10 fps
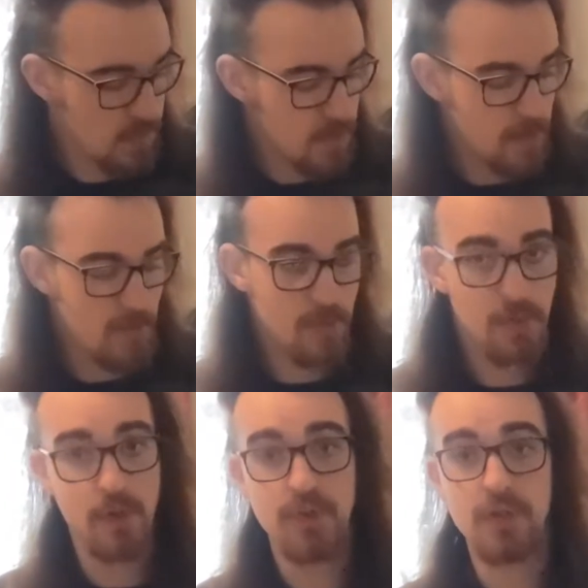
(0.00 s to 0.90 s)
So
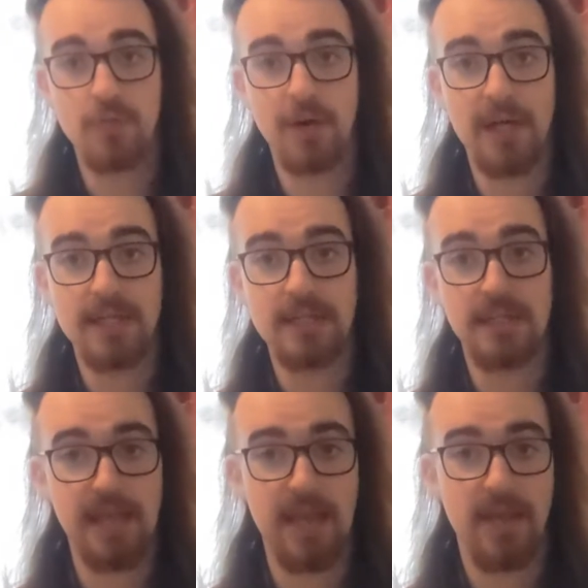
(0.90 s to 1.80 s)
those two parts
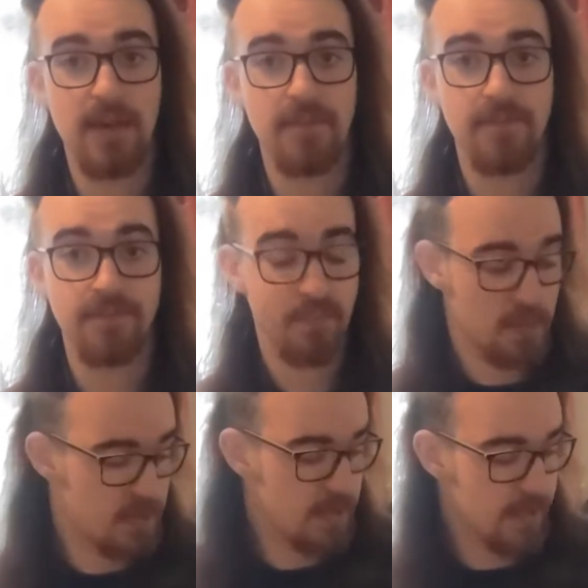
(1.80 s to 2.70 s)
together
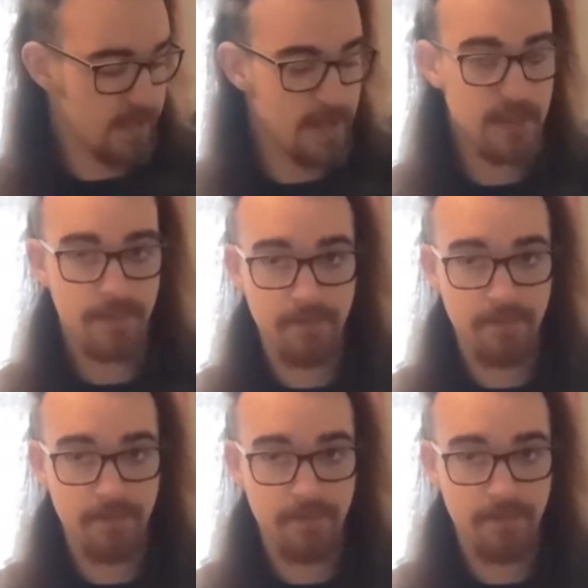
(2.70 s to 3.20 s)
sound like this.